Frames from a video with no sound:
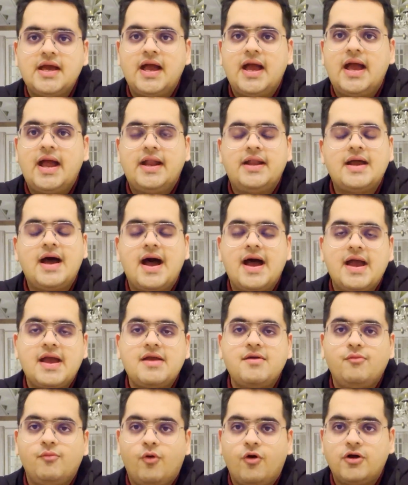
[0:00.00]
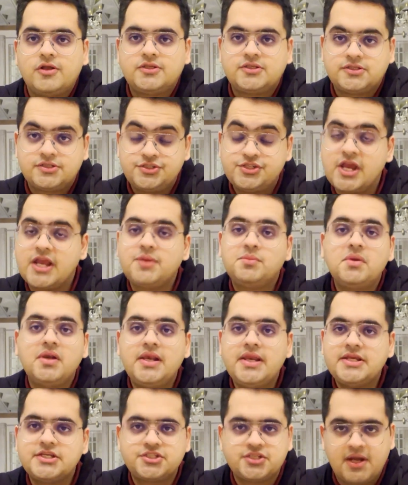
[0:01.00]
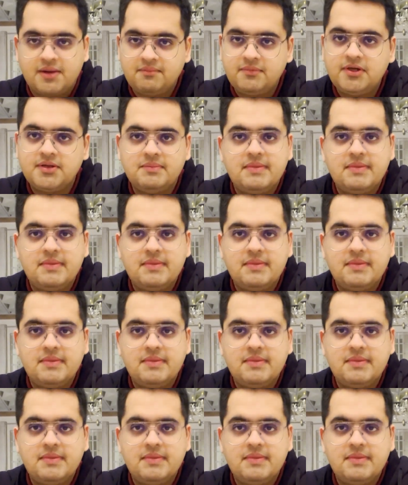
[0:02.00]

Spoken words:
And I was genuinely stumped.